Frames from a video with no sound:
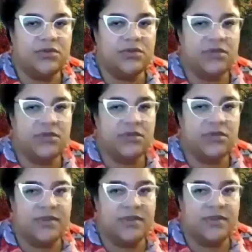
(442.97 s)
rules over
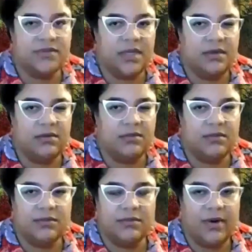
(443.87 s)
South Sudan,
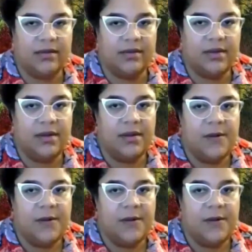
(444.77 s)
right?